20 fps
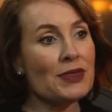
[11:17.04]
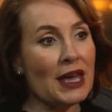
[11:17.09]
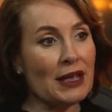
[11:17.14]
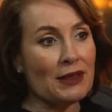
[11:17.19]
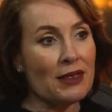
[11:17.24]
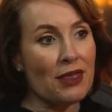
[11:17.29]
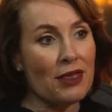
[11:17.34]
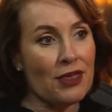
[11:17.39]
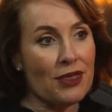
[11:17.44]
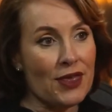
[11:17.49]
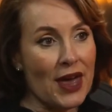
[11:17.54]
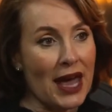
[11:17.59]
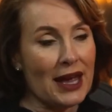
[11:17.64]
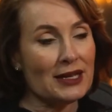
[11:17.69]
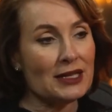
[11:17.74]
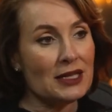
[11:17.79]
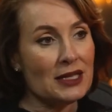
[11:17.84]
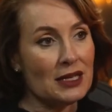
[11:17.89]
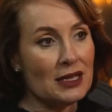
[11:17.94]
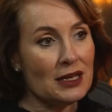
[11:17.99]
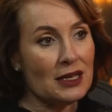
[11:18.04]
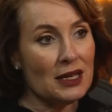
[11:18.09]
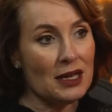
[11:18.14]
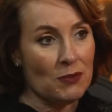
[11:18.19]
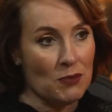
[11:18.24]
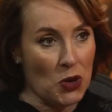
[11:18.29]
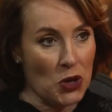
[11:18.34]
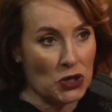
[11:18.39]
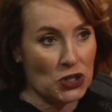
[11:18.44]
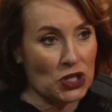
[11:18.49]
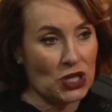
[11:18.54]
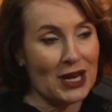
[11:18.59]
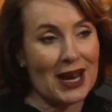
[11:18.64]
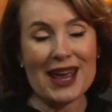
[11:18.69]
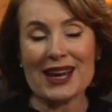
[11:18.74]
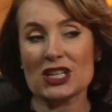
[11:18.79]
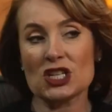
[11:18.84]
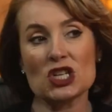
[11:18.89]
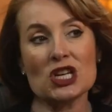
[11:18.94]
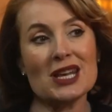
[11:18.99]
that that
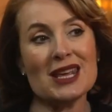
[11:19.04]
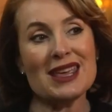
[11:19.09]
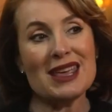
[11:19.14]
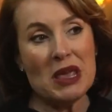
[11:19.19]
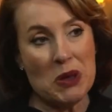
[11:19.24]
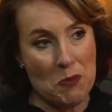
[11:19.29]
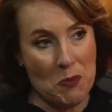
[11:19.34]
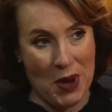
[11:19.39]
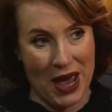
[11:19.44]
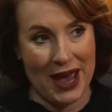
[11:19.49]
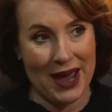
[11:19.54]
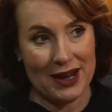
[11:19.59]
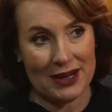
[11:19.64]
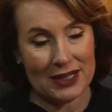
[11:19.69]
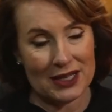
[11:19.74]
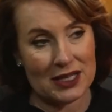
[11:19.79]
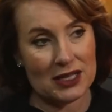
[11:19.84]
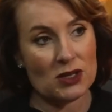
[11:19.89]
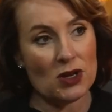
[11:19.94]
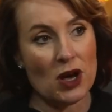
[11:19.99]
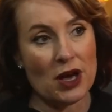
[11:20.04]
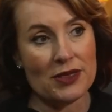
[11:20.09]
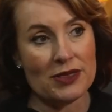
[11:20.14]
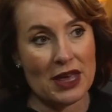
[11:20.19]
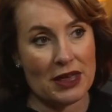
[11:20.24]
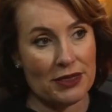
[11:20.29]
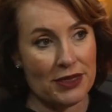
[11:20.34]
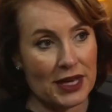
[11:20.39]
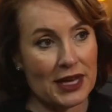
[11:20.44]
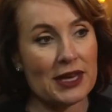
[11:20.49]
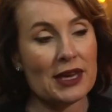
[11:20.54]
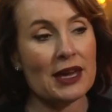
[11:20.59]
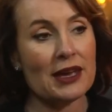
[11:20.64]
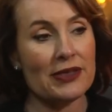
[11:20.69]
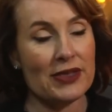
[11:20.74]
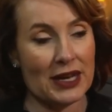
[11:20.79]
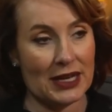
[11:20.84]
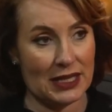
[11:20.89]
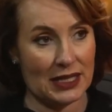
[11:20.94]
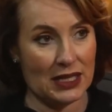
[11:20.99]
emotion actually impacts on their thinking
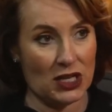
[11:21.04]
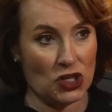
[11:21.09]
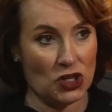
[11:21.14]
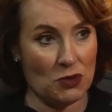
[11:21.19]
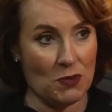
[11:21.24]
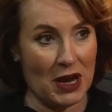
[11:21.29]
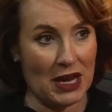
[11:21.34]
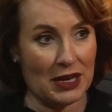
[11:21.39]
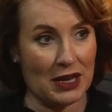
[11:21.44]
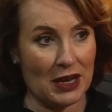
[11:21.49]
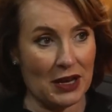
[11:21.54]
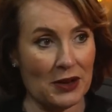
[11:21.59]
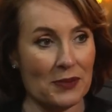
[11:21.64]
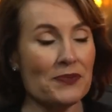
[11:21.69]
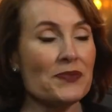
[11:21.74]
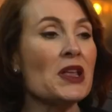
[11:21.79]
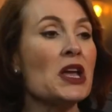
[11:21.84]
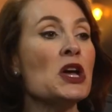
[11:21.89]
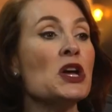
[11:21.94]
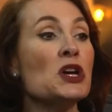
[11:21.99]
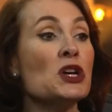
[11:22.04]
and their decision making.